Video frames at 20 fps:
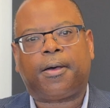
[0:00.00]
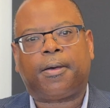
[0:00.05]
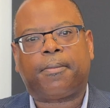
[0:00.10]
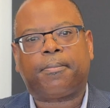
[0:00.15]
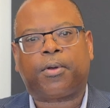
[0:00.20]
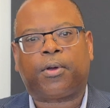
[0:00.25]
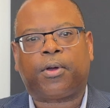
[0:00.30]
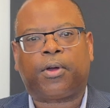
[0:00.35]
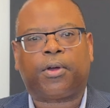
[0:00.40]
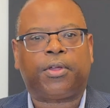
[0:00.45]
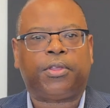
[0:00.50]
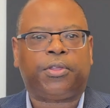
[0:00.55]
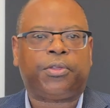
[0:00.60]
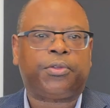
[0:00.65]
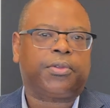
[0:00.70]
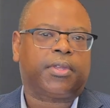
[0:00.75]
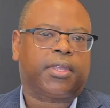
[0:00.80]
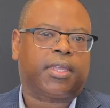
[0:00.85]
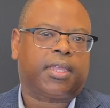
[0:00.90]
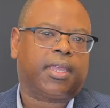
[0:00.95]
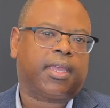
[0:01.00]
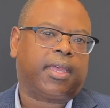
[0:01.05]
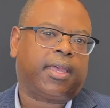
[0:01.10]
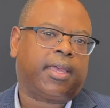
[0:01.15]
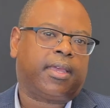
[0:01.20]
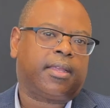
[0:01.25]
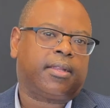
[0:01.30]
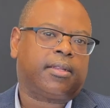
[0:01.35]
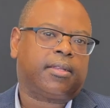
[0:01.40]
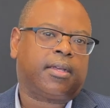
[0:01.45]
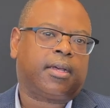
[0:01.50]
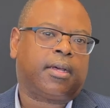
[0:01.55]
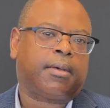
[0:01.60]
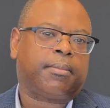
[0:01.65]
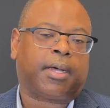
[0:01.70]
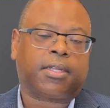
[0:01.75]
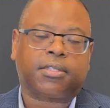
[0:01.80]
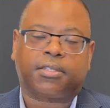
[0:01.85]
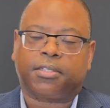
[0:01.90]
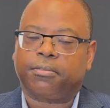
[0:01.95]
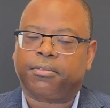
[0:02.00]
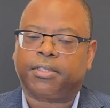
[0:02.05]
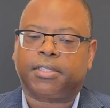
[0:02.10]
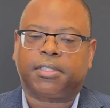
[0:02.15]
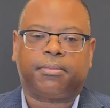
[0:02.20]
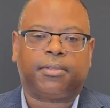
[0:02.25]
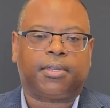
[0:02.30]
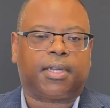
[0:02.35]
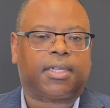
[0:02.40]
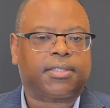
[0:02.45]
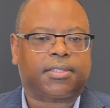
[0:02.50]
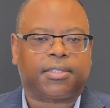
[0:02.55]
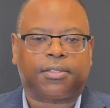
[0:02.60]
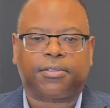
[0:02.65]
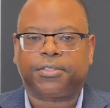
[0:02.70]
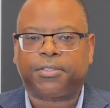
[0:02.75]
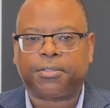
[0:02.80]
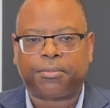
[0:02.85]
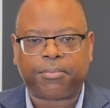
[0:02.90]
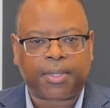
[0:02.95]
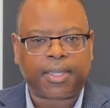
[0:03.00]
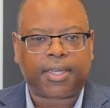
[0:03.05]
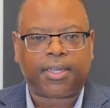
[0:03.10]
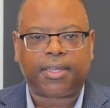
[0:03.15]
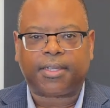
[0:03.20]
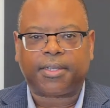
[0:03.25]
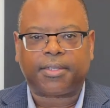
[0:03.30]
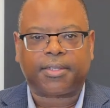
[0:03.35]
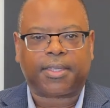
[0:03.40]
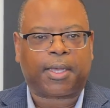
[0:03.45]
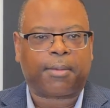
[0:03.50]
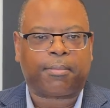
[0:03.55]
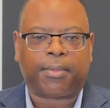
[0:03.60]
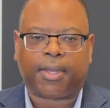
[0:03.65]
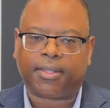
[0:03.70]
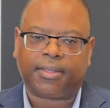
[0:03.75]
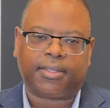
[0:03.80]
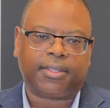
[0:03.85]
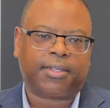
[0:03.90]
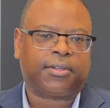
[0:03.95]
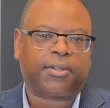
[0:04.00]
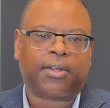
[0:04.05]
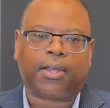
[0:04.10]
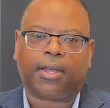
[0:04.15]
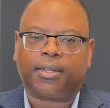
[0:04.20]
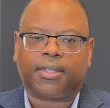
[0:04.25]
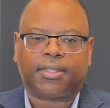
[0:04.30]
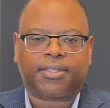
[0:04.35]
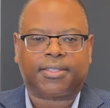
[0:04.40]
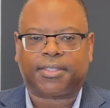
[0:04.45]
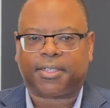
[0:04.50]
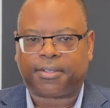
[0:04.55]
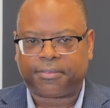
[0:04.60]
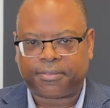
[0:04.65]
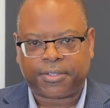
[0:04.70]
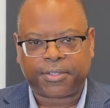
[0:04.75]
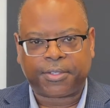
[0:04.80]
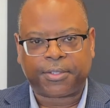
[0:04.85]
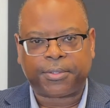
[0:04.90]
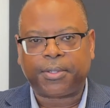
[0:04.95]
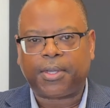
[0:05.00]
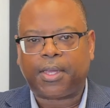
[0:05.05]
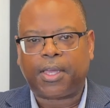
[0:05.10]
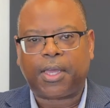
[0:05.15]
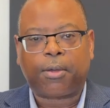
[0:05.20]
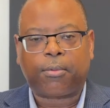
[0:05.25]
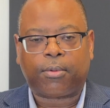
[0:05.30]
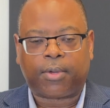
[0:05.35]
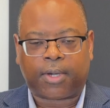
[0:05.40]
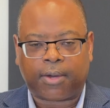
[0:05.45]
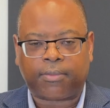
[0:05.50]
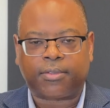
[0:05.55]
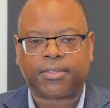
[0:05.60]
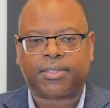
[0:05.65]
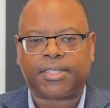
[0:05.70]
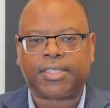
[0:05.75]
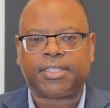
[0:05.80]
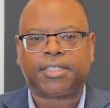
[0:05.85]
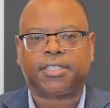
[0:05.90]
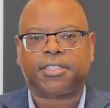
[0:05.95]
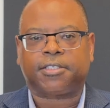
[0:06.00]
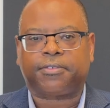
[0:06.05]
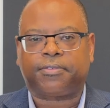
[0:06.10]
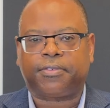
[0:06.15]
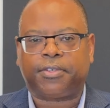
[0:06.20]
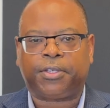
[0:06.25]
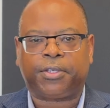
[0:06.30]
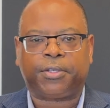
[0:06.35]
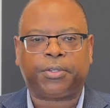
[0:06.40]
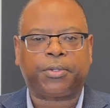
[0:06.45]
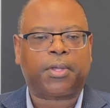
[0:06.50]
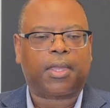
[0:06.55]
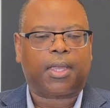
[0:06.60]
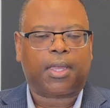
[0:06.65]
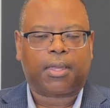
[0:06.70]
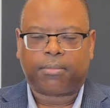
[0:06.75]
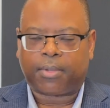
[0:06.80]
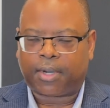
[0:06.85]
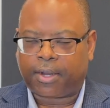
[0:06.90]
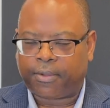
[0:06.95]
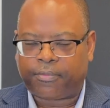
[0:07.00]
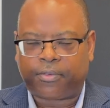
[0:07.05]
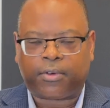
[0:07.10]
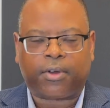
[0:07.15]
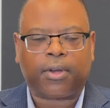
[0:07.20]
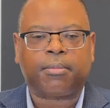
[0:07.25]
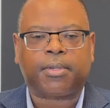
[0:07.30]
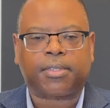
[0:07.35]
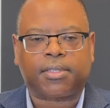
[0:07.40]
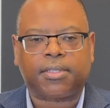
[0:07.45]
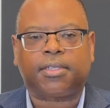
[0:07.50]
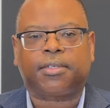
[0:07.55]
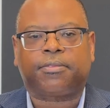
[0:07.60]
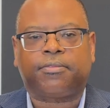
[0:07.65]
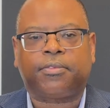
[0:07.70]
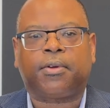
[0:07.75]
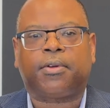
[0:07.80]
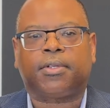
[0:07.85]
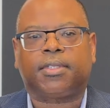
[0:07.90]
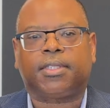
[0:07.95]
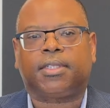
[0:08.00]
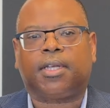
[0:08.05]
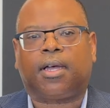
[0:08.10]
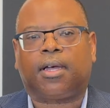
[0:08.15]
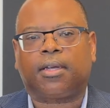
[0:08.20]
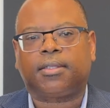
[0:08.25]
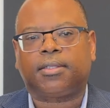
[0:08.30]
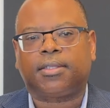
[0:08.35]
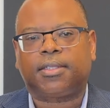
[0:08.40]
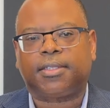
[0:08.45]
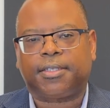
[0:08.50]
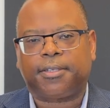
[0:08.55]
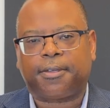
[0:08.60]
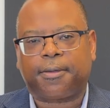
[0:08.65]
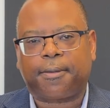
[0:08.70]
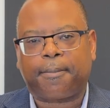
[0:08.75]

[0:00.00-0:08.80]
or you can also reach me on social media. I'm out there on all that stuff too. Whatever's easiest for you, but I very much look forward to talking to you.